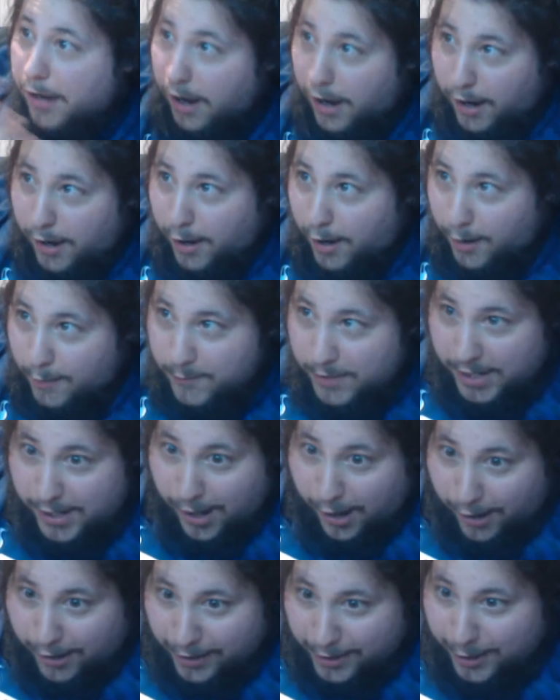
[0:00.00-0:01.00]
I mean,
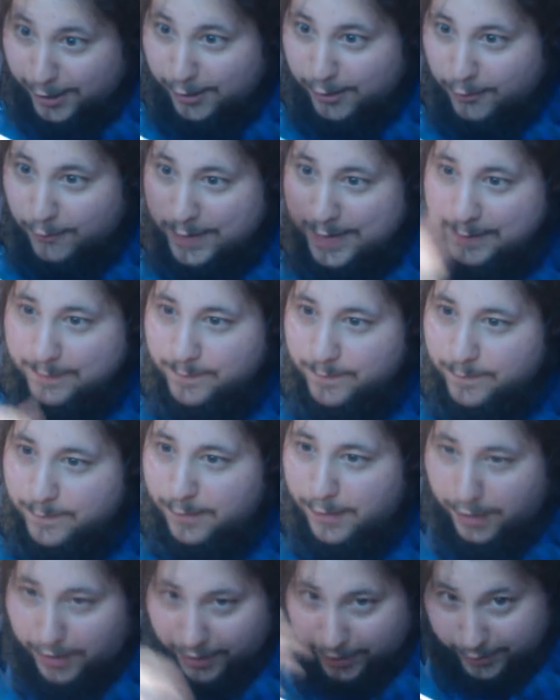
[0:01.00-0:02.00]
I can do it.
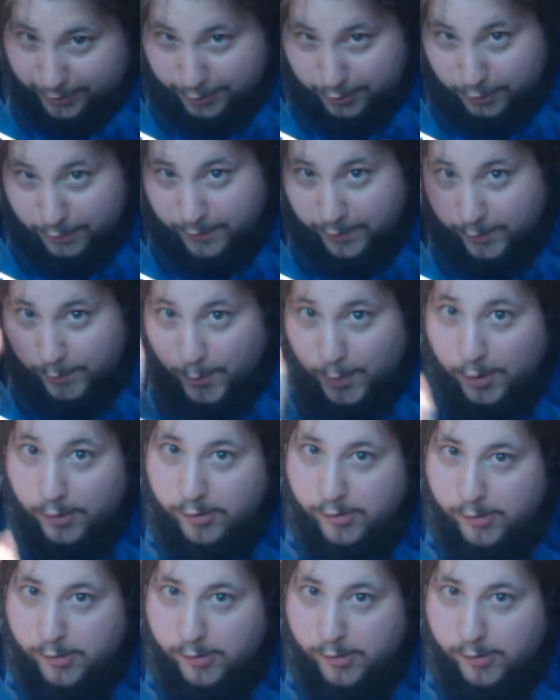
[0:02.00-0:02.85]
I can do the Spurs